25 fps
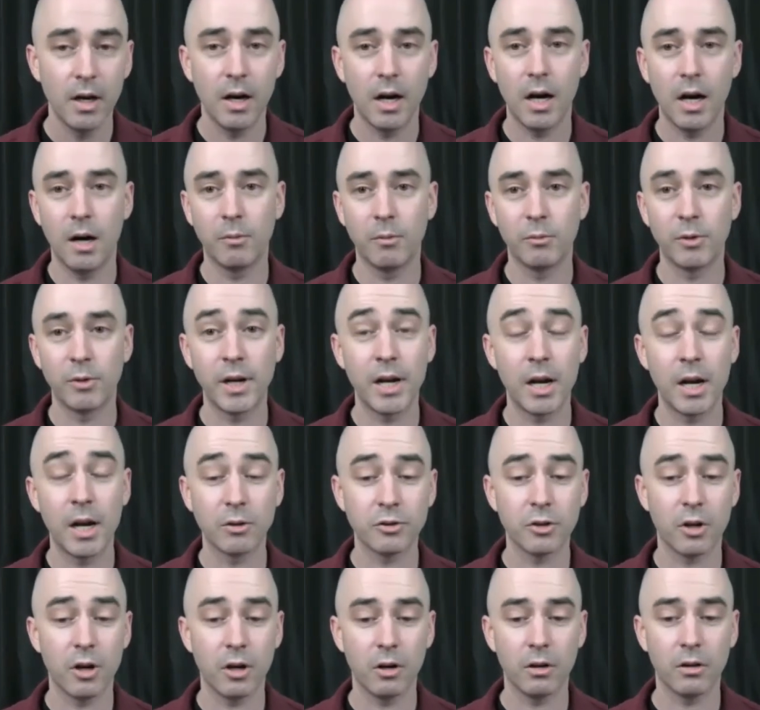Right now,
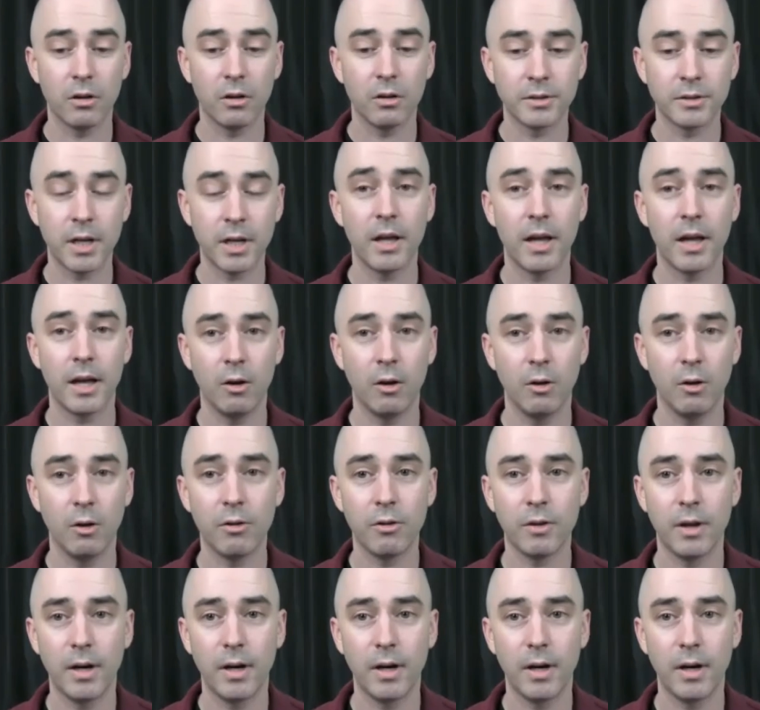it's all telehealth.